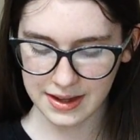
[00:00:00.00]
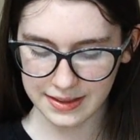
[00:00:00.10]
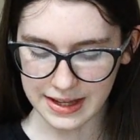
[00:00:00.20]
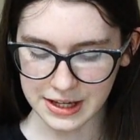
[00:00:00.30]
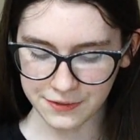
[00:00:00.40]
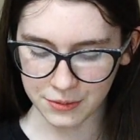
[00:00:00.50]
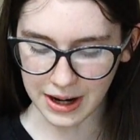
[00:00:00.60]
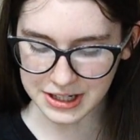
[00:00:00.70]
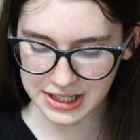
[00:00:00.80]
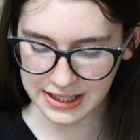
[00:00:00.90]
Thank you for
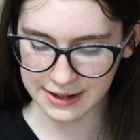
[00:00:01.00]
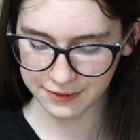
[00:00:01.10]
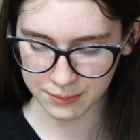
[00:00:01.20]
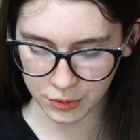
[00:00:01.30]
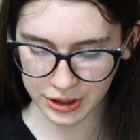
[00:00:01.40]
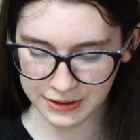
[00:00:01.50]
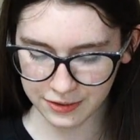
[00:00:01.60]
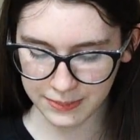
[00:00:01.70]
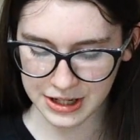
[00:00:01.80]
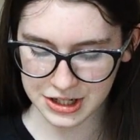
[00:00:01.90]
watching, and for more
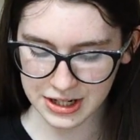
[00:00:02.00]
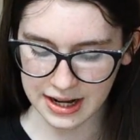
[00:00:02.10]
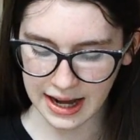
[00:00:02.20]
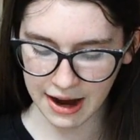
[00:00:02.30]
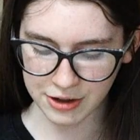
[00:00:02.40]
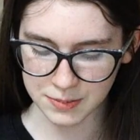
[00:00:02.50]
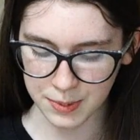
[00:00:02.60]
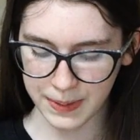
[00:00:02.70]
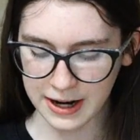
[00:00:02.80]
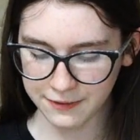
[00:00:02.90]
information on how to
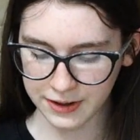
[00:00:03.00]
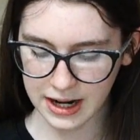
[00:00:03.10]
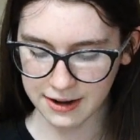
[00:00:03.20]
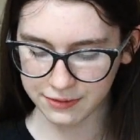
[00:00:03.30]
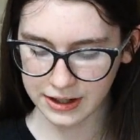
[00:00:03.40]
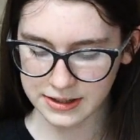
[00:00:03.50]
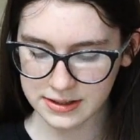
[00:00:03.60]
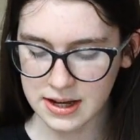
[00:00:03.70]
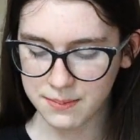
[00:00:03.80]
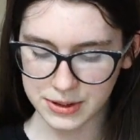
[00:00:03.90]
prepare for a
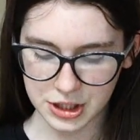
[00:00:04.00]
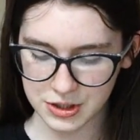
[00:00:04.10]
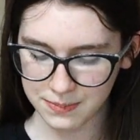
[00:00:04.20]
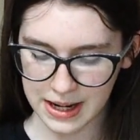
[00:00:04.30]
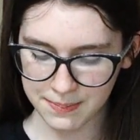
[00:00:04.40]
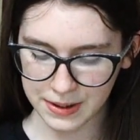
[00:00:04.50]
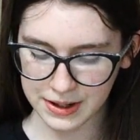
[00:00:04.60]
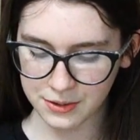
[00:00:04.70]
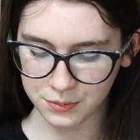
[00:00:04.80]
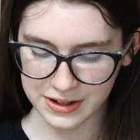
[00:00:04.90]
conference, position
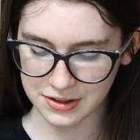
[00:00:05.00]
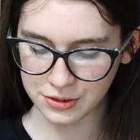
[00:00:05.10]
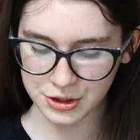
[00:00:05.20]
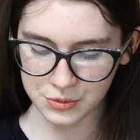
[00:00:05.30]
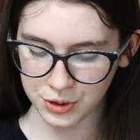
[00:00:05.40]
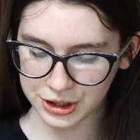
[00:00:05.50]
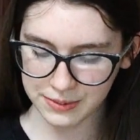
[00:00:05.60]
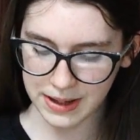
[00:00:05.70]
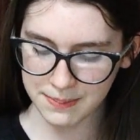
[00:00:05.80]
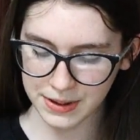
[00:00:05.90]
paper, resolution
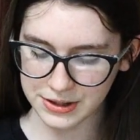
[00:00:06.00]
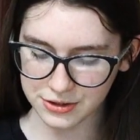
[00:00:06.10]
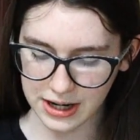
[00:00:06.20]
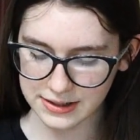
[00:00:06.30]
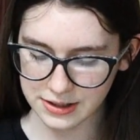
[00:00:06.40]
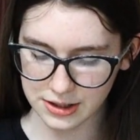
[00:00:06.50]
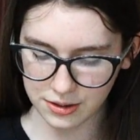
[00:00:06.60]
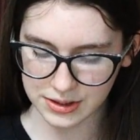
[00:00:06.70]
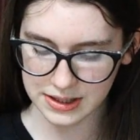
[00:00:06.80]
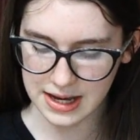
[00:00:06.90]
working papers, crisis
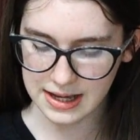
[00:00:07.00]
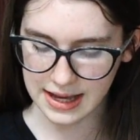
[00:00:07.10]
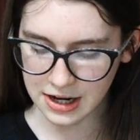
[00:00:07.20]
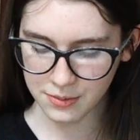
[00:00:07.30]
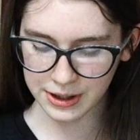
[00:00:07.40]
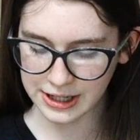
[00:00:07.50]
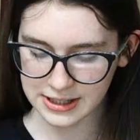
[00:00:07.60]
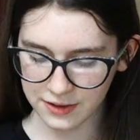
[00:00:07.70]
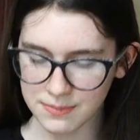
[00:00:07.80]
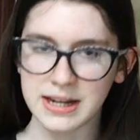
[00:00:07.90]
notes, inner
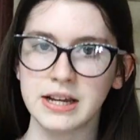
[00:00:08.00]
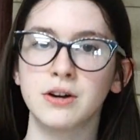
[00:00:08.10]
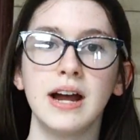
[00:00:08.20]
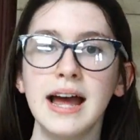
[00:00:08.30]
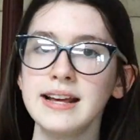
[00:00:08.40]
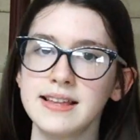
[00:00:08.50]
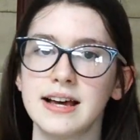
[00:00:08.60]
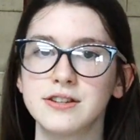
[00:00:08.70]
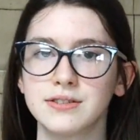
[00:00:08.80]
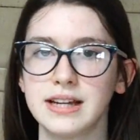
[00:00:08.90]
workings of committee, or anything
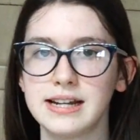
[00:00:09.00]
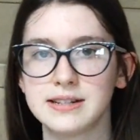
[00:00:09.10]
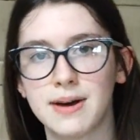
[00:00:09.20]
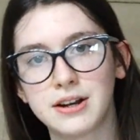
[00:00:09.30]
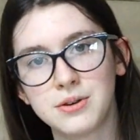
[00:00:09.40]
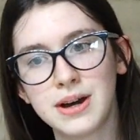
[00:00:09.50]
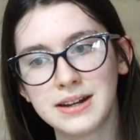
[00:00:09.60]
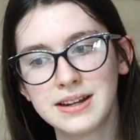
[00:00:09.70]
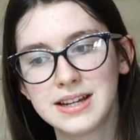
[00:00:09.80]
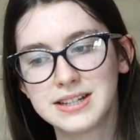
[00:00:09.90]
else relating to Model
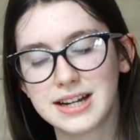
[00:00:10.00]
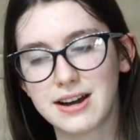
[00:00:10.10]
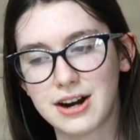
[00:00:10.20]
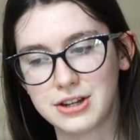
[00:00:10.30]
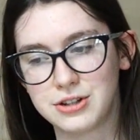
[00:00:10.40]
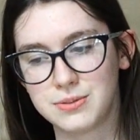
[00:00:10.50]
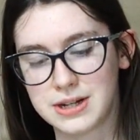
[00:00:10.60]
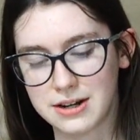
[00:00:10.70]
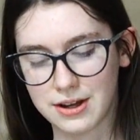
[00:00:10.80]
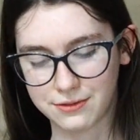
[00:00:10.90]
UN, check out our YouTube
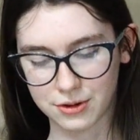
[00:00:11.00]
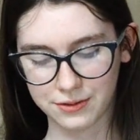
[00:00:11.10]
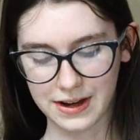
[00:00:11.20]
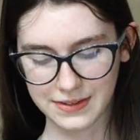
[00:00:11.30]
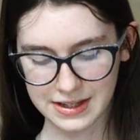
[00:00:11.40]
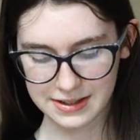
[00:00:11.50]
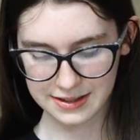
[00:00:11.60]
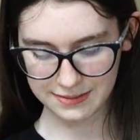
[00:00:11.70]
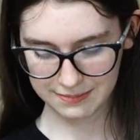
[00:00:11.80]
channel at 405 East.